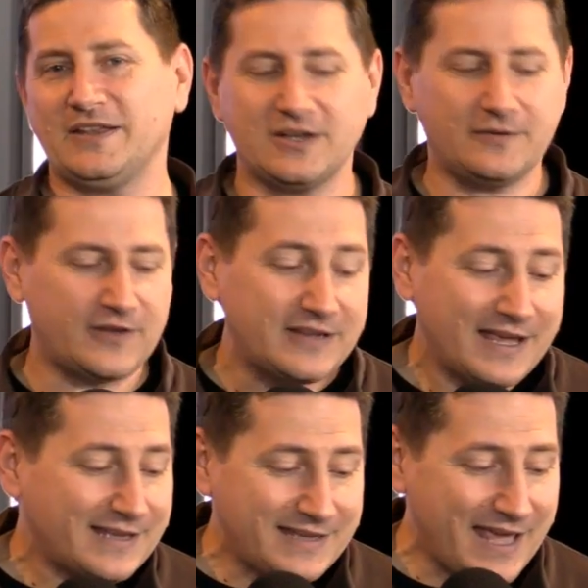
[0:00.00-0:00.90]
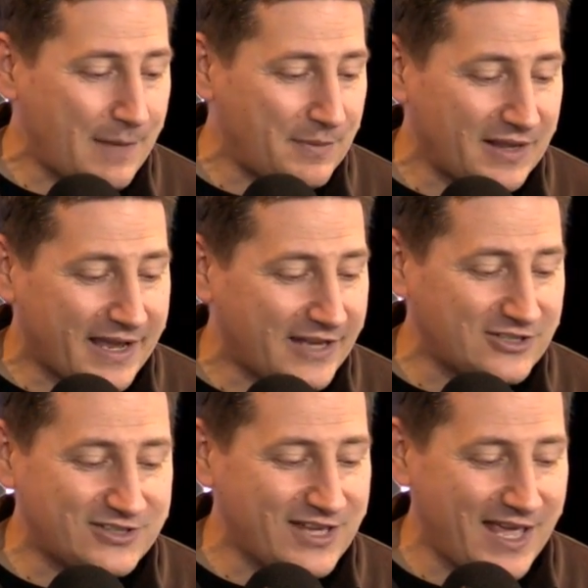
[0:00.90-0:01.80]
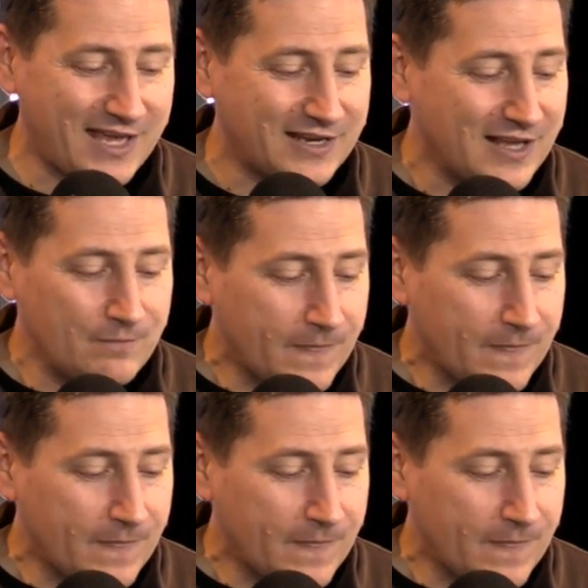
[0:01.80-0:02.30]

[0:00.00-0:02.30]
It's going to be, yeah, but like I just said,